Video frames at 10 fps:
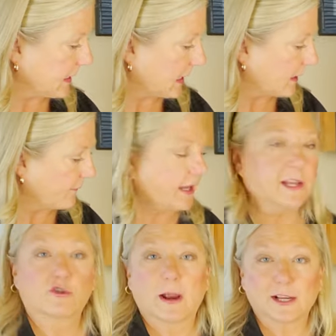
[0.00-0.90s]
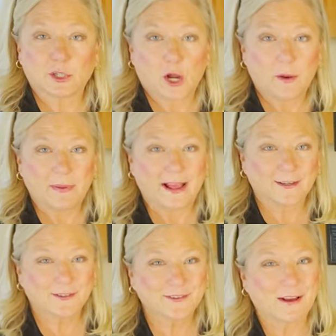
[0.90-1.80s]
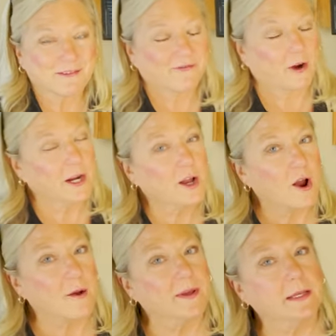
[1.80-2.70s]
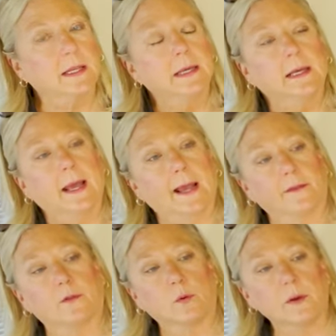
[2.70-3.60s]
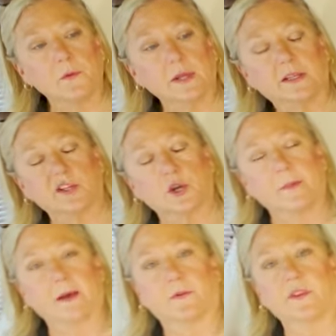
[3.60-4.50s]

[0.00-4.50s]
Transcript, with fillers: have a trash compactor that was very common. And the one thing to note about